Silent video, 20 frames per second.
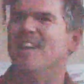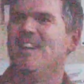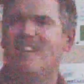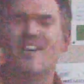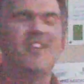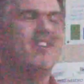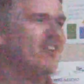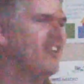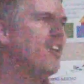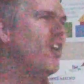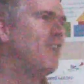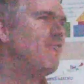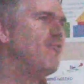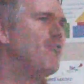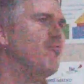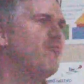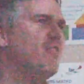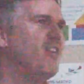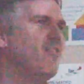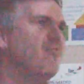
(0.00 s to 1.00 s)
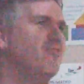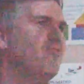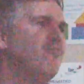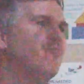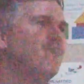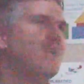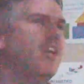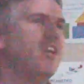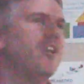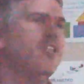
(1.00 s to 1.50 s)
overall,
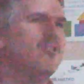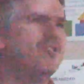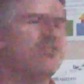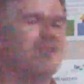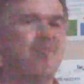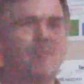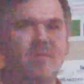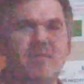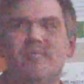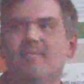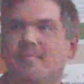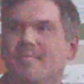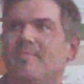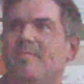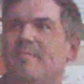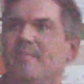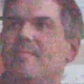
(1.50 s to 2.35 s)
really good job. Yeah,